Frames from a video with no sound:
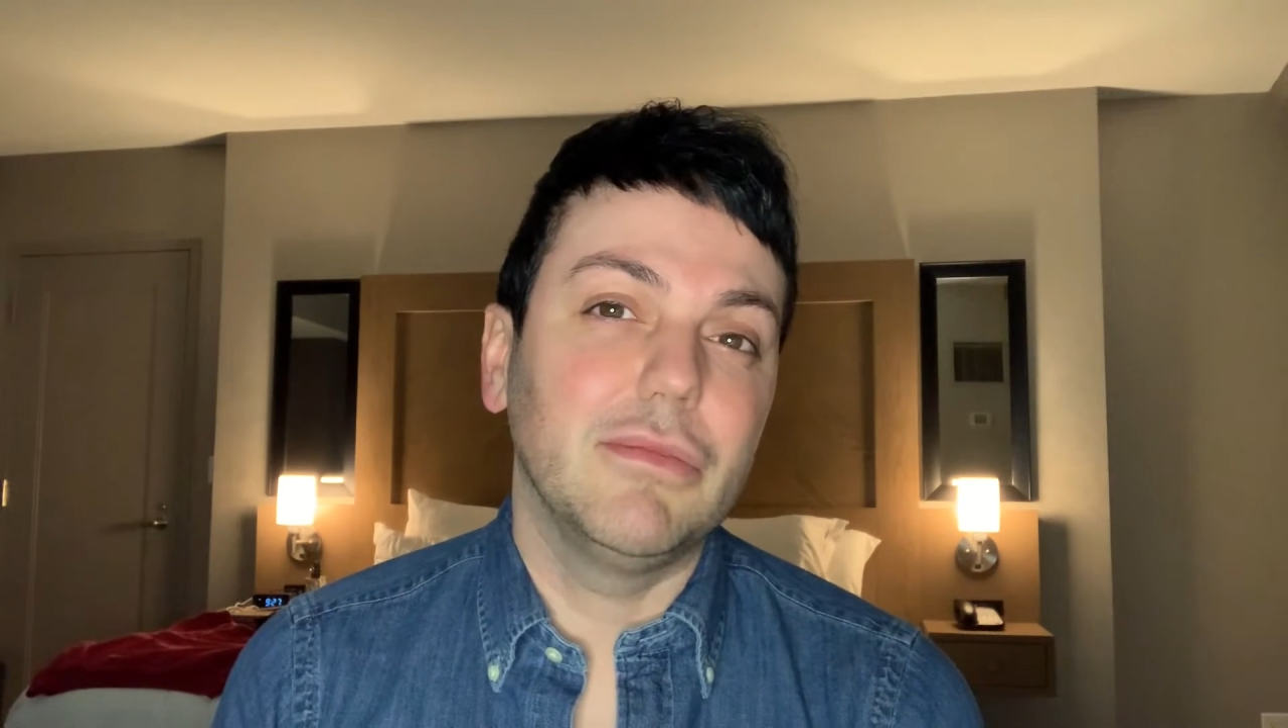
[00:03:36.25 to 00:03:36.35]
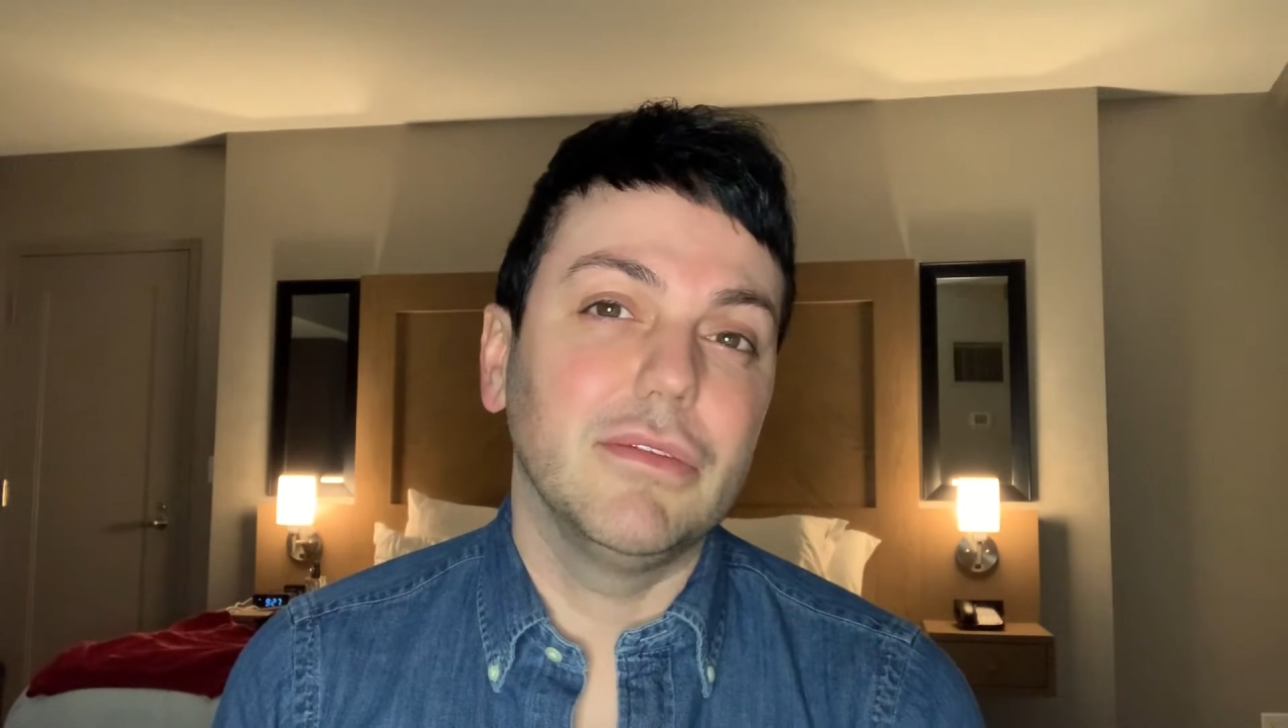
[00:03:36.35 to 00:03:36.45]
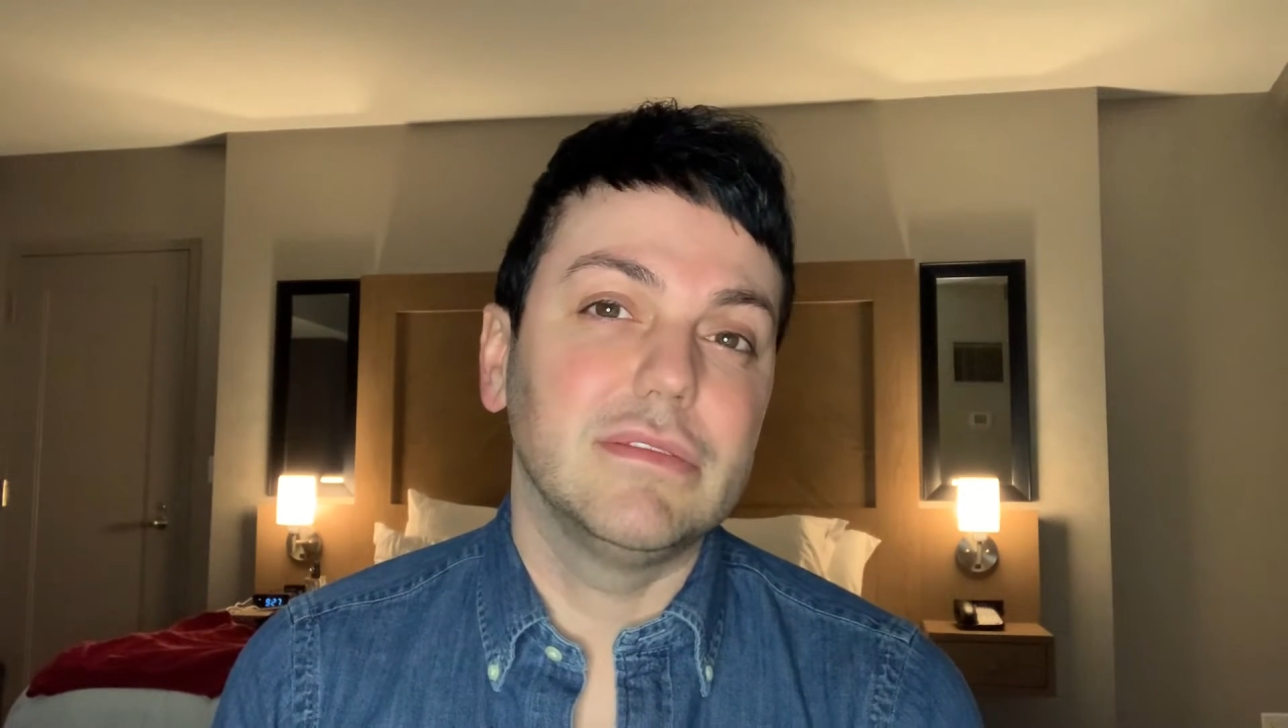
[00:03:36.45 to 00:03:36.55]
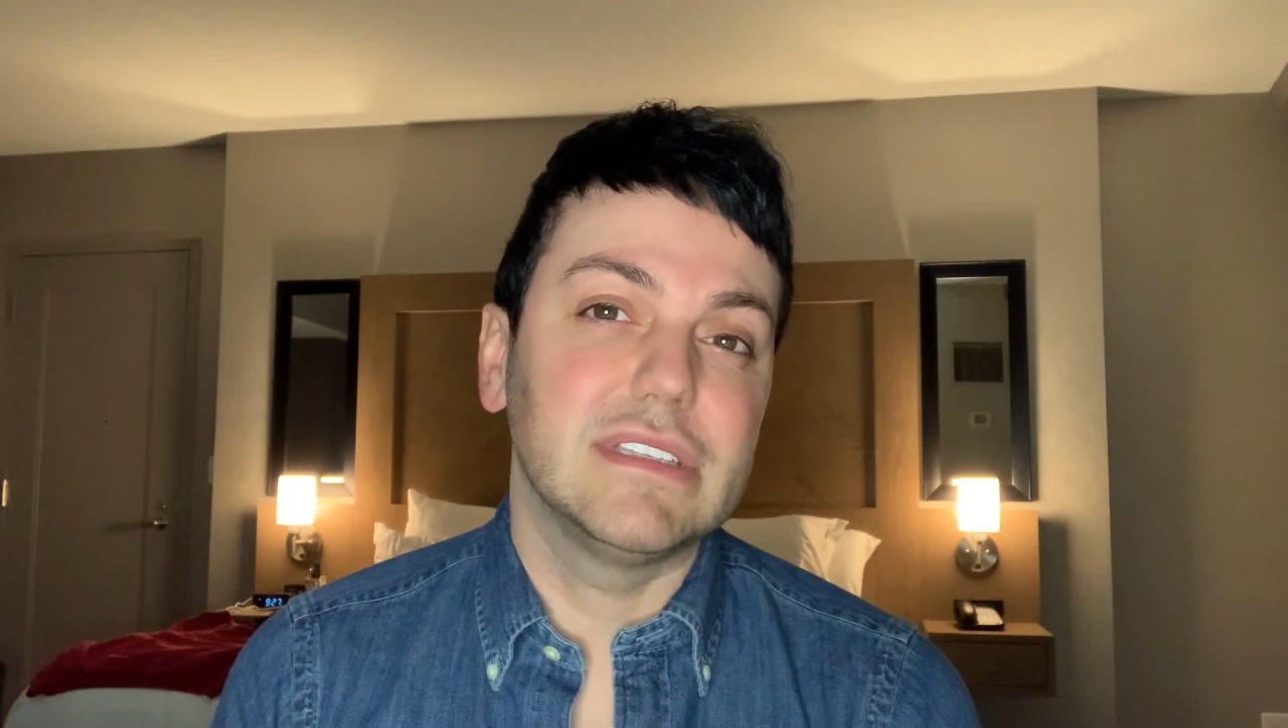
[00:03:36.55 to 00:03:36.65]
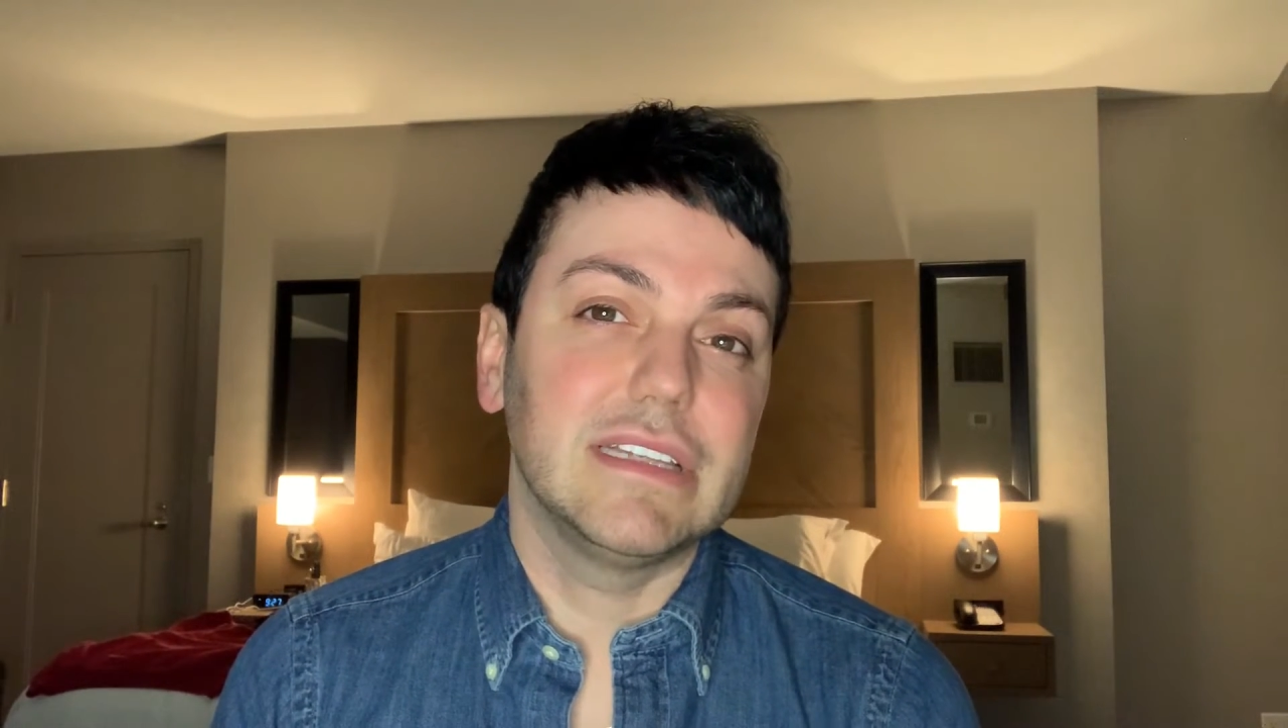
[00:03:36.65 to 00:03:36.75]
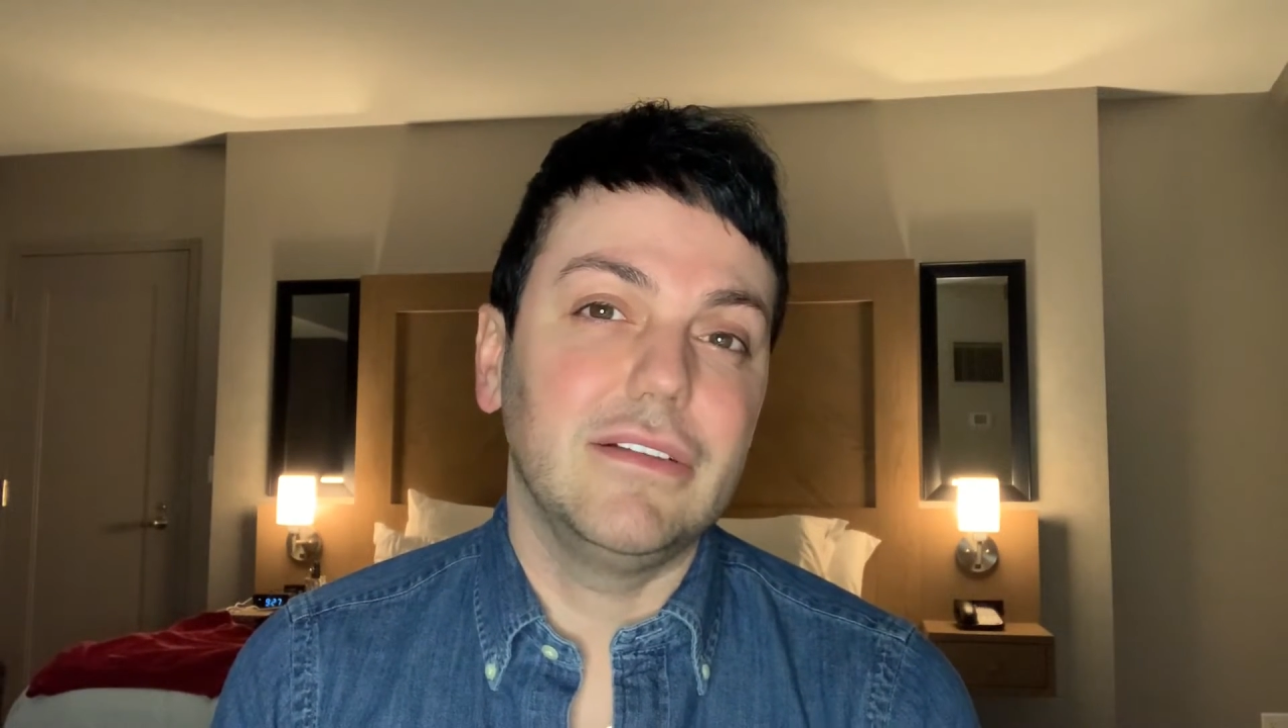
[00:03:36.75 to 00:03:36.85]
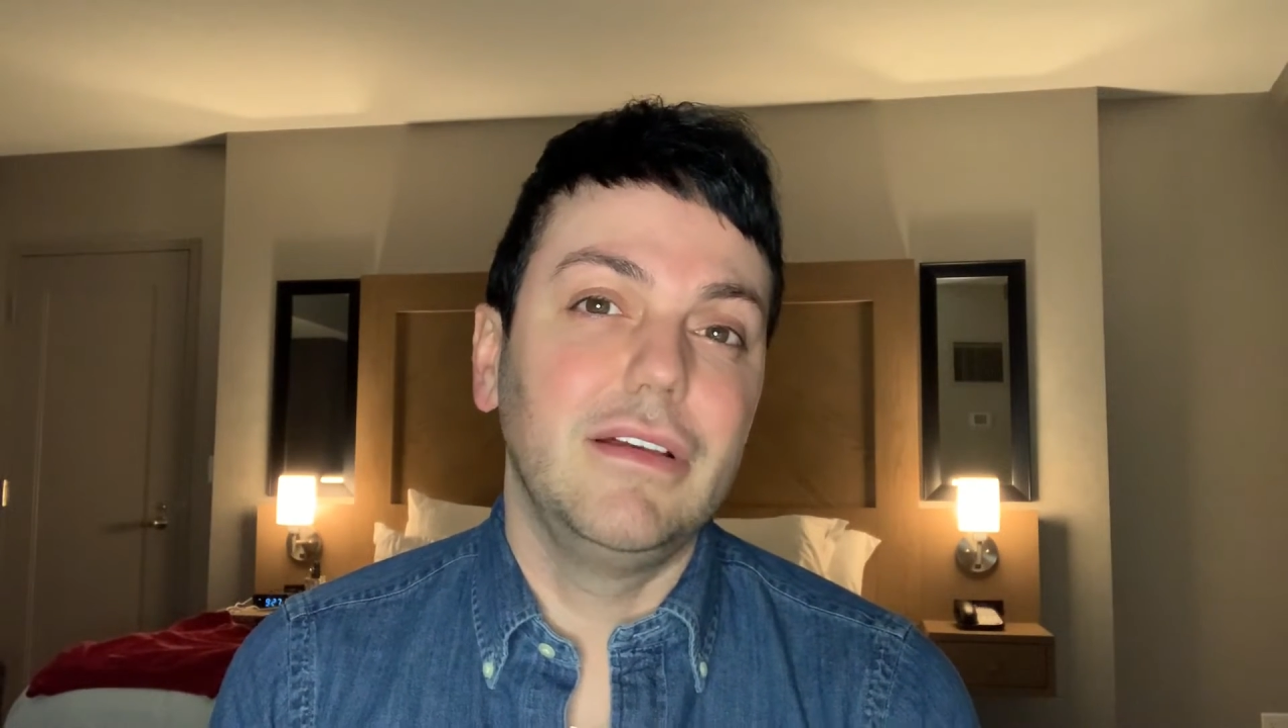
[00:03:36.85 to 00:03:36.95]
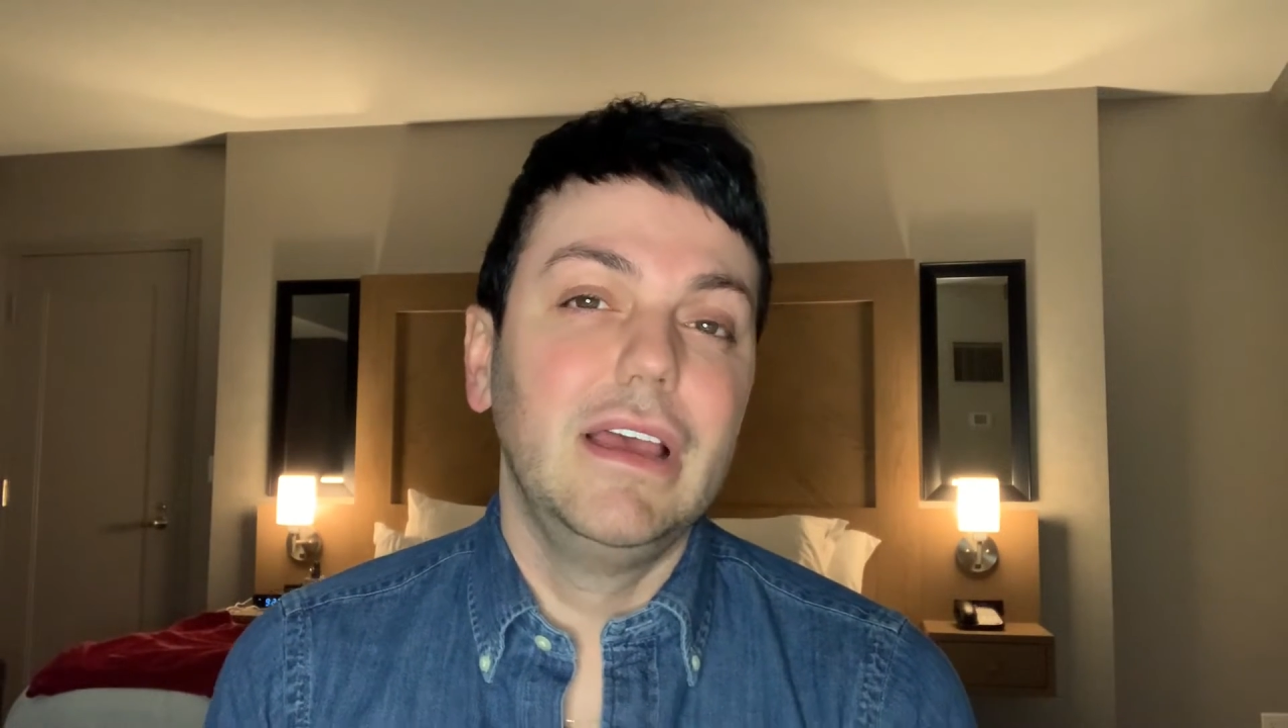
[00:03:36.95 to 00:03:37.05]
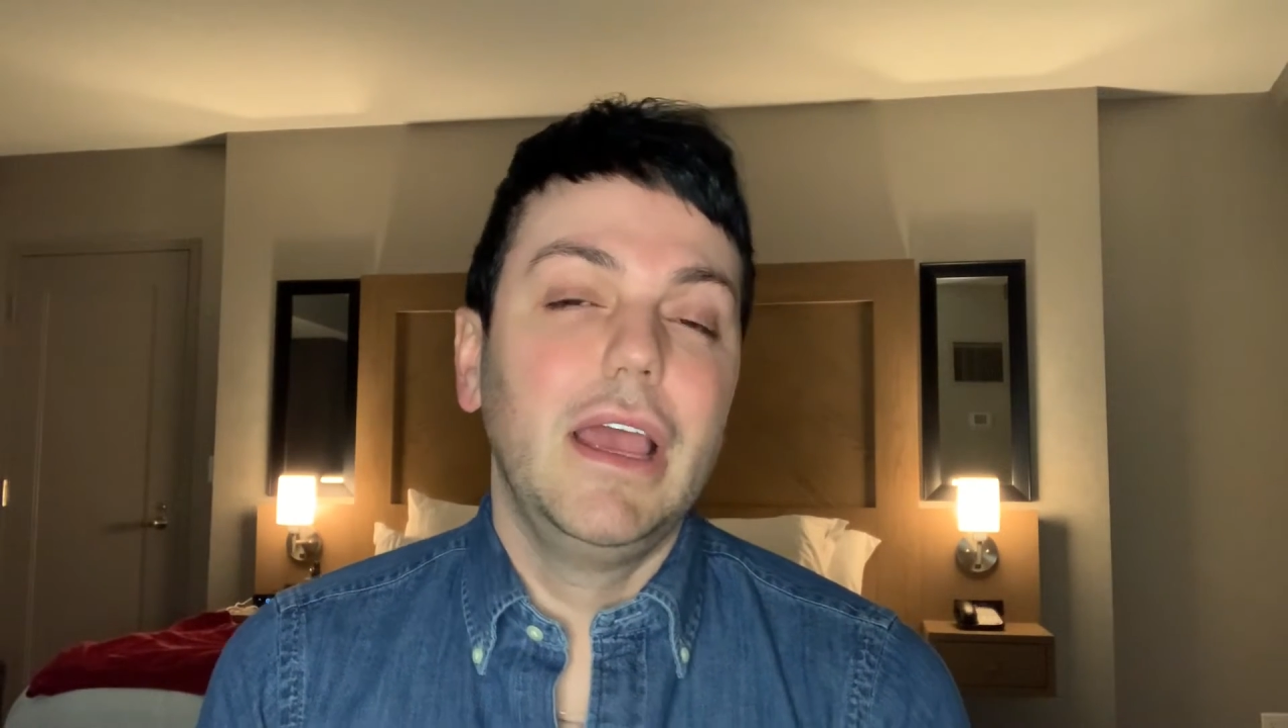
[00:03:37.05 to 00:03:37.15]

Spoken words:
route still,